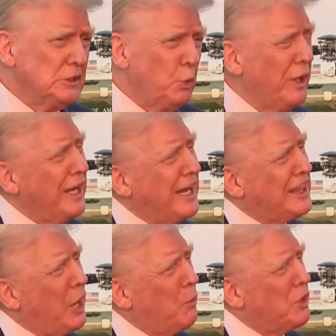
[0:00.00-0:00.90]
we're going to
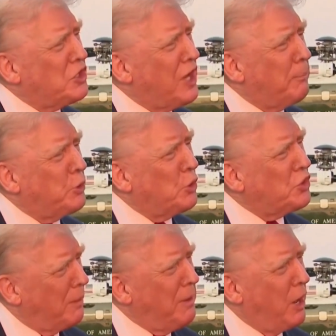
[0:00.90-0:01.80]
get that one stopped too.
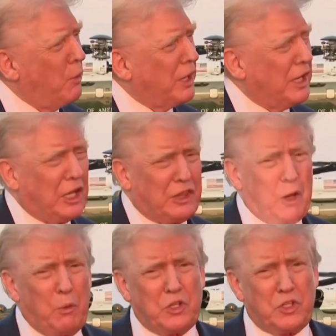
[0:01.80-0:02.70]
Somehow we're going to get
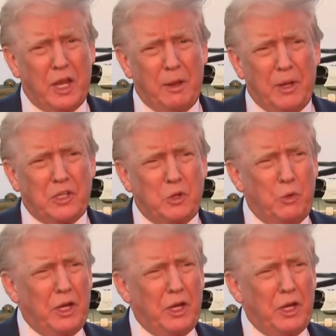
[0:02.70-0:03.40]
that one stopped. That's a